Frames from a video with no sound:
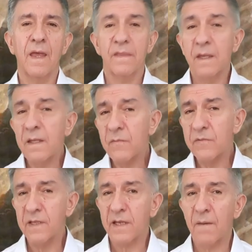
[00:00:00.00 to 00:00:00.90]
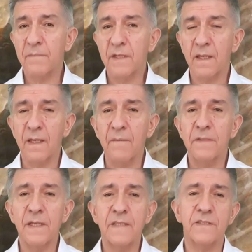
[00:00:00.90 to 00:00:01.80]
Then will come the
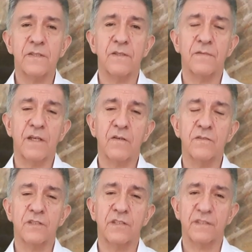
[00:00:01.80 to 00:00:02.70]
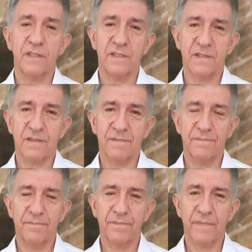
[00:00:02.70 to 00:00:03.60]
illumination of the consciences.
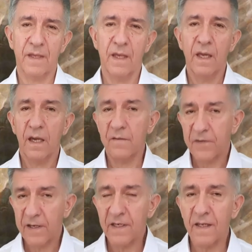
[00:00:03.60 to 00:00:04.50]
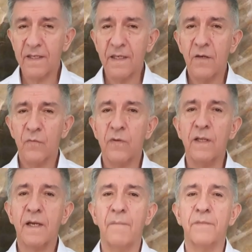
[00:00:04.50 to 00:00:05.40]
And finally,
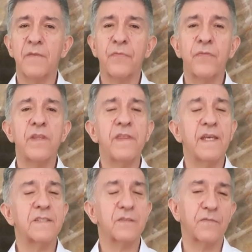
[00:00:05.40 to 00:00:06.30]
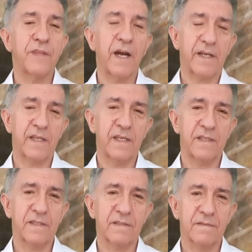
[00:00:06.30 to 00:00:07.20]
will come the 3 days of
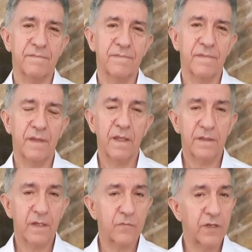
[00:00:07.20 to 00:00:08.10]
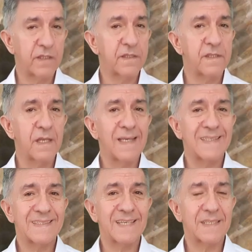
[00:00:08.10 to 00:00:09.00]
darkness, the great
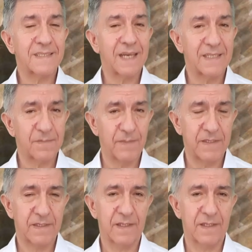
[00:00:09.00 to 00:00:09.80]
chastisement.